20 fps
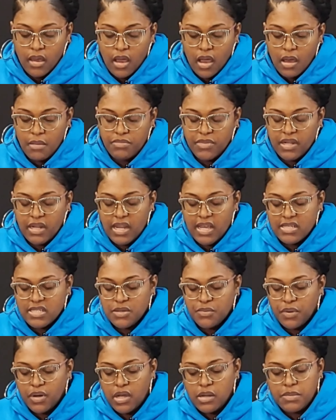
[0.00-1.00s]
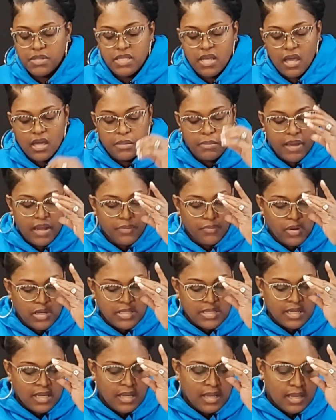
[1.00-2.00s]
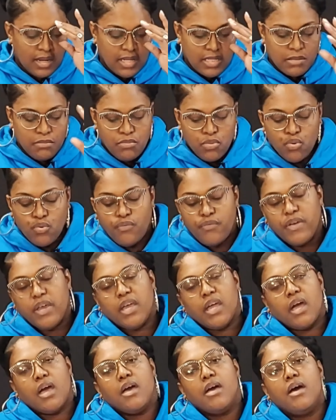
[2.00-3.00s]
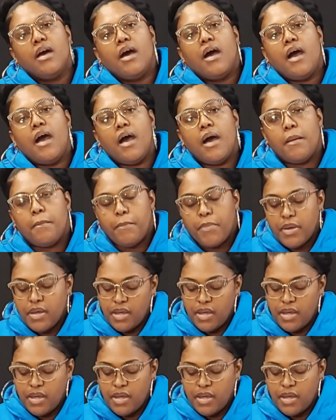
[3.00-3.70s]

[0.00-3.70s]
Um, the lesson we're going to be talking about it once again is moving up